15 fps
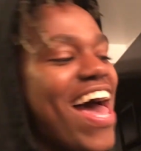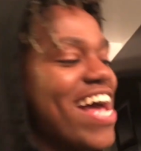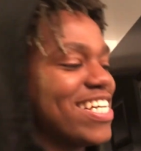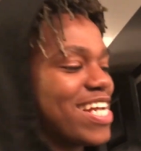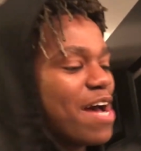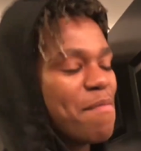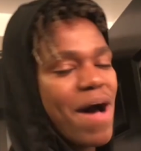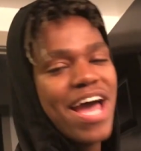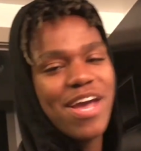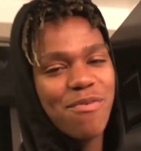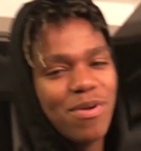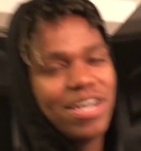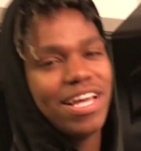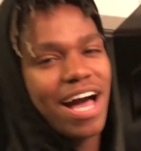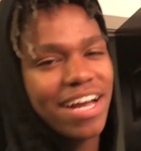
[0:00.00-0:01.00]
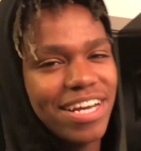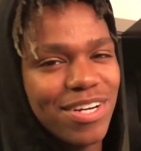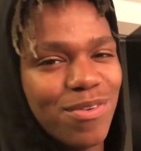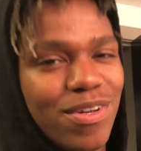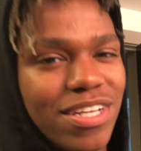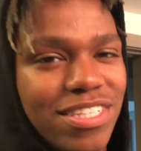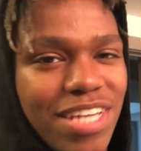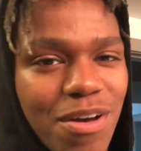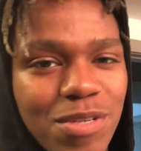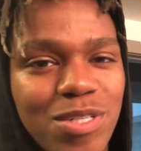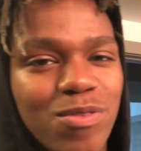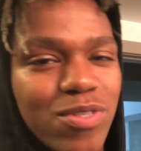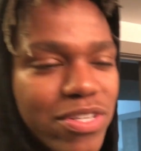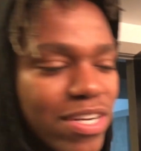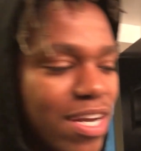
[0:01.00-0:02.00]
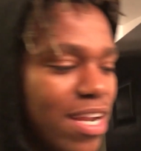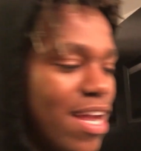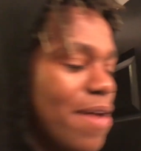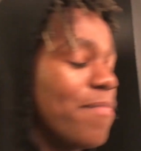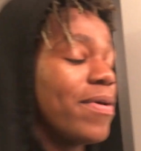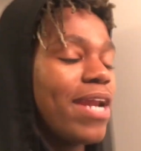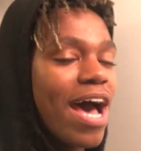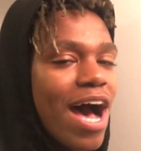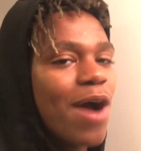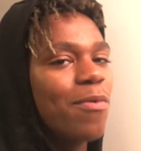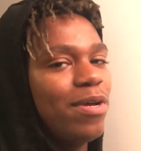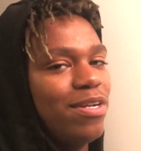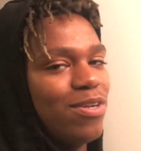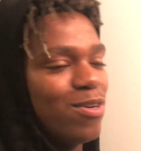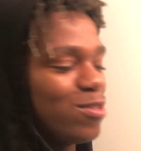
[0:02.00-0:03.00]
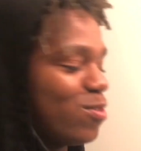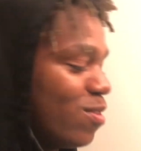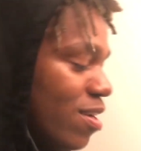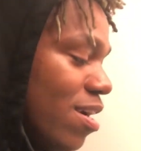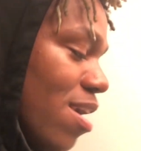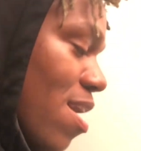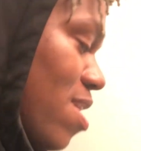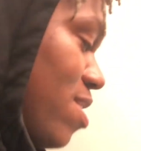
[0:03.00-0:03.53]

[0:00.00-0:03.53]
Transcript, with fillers: Last time I didn't really, I couldn't really tell what you was looking like, but now I really know what you look